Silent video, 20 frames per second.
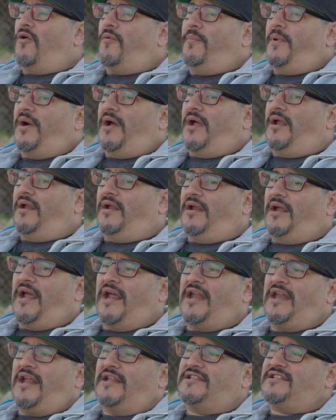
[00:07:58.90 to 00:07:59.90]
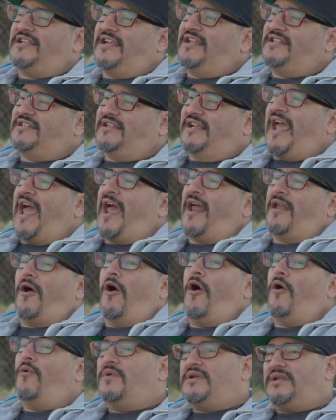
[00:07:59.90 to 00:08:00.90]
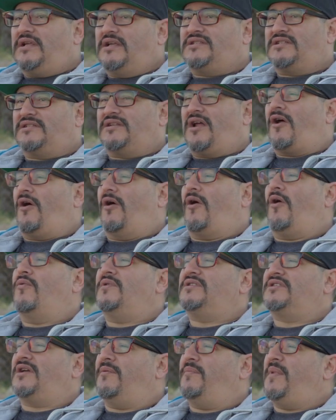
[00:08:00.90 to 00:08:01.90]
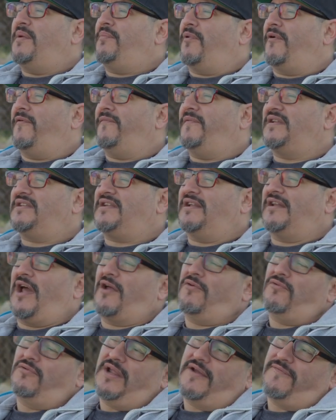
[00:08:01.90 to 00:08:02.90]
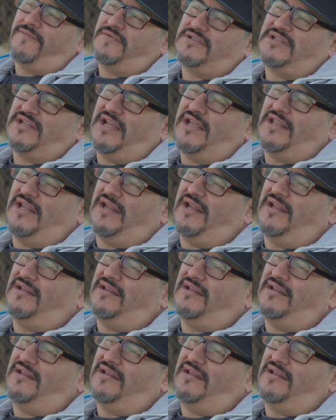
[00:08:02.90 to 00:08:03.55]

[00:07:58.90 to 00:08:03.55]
but it's not always going to be perfect, and I don't ever say that